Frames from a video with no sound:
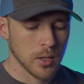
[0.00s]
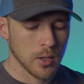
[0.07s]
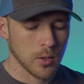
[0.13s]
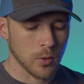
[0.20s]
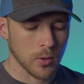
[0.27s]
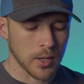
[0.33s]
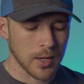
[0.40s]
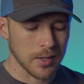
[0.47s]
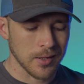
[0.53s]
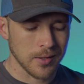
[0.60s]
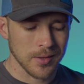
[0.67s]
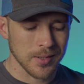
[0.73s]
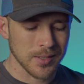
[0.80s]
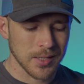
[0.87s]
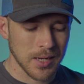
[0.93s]
You're
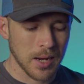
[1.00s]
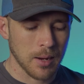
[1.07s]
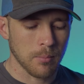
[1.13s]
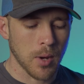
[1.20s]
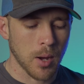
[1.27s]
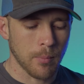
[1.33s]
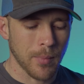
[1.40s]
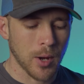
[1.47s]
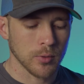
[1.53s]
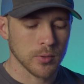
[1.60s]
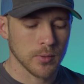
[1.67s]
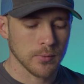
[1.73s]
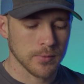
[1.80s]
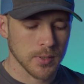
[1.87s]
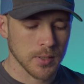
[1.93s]
getting the same
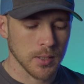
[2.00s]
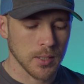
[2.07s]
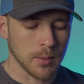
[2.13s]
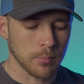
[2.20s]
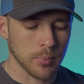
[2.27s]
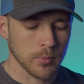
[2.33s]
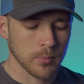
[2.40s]
amount of sleep.